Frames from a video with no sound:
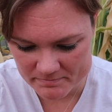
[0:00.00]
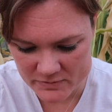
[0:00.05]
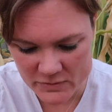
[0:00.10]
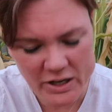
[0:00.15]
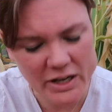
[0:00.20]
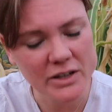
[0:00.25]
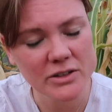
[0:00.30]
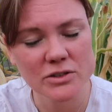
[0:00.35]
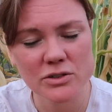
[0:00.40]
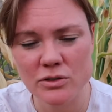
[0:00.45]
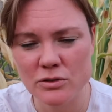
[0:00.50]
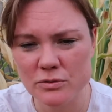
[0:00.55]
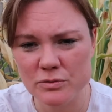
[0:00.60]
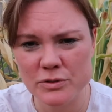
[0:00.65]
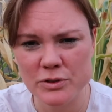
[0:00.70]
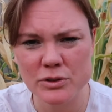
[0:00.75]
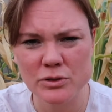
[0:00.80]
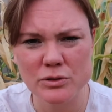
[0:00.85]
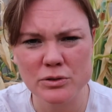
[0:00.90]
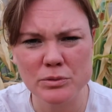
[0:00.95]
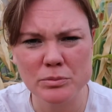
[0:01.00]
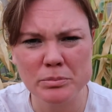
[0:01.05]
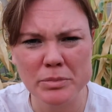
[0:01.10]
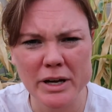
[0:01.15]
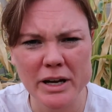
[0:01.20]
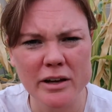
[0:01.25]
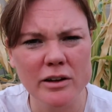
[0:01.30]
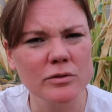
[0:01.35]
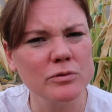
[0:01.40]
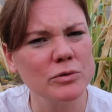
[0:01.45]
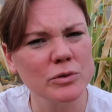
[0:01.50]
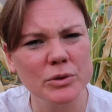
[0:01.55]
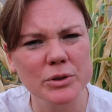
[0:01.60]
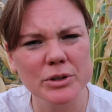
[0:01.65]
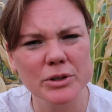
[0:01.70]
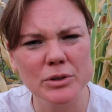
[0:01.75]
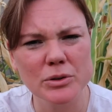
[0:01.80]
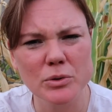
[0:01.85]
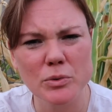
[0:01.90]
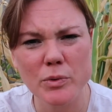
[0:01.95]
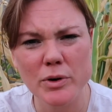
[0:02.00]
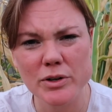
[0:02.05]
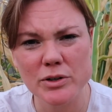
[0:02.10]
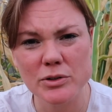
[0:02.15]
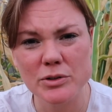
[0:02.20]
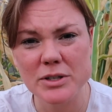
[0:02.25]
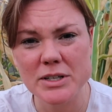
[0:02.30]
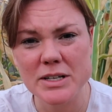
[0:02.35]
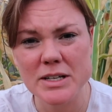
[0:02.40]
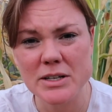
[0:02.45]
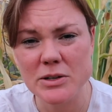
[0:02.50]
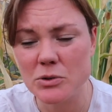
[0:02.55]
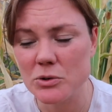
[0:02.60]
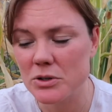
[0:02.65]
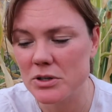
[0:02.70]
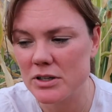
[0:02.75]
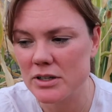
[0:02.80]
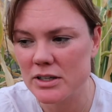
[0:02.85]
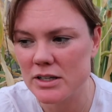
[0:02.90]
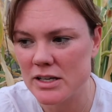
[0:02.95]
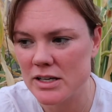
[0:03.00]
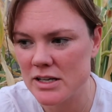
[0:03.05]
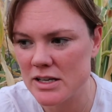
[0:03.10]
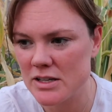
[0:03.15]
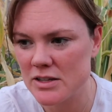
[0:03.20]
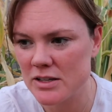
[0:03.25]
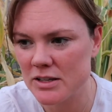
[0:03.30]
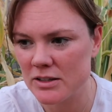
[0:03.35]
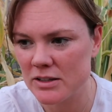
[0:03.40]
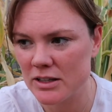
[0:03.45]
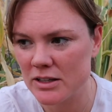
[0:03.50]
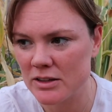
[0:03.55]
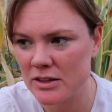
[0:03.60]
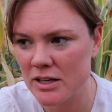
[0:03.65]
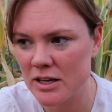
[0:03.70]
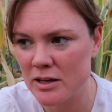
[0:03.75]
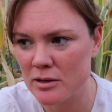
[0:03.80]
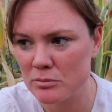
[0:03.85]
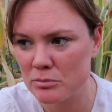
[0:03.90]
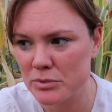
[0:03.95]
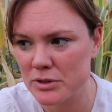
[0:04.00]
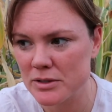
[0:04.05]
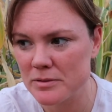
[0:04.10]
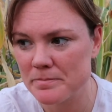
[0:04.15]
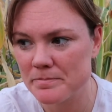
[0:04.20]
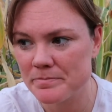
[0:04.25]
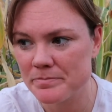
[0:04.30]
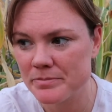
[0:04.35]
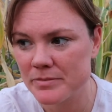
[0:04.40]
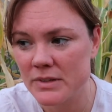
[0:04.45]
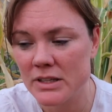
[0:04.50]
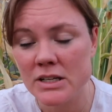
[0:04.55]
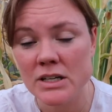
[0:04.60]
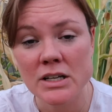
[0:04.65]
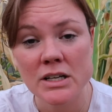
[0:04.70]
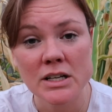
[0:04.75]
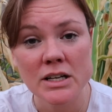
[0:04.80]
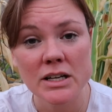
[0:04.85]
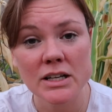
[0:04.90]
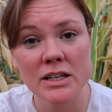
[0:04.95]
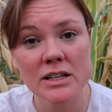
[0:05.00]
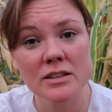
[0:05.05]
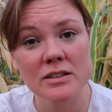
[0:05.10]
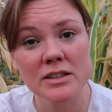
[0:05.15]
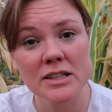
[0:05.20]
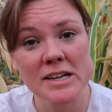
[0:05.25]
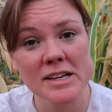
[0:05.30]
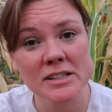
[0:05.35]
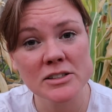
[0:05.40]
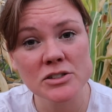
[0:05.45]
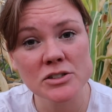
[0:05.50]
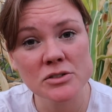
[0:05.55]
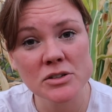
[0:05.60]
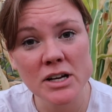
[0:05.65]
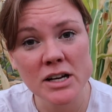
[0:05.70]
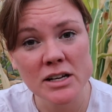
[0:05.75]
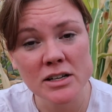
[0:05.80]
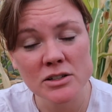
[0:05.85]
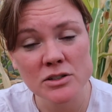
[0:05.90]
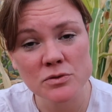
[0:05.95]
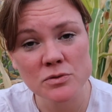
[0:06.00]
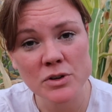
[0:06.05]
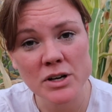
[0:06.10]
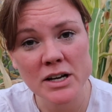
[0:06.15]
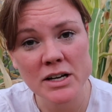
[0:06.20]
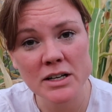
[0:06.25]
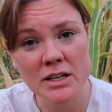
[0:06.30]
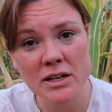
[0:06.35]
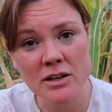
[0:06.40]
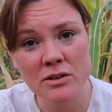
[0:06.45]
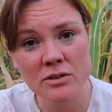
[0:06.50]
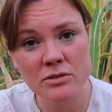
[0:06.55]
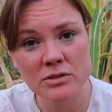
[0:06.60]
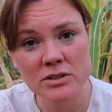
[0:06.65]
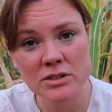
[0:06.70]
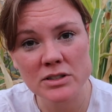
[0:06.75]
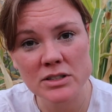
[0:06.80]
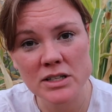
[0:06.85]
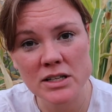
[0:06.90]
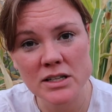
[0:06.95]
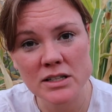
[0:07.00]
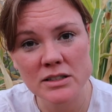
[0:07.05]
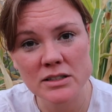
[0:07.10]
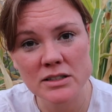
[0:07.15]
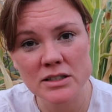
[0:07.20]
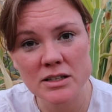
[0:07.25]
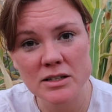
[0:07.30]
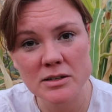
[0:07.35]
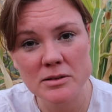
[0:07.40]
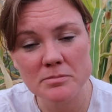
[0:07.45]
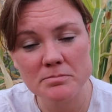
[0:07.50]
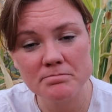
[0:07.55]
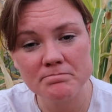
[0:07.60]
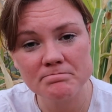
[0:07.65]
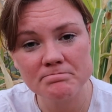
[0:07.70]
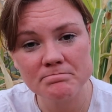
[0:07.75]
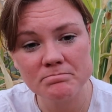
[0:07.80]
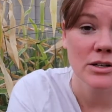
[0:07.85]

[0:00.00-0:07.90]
yeah, don't feel bad for wondering or anything like that, but. Again, thanks you guys for hanging out, and um,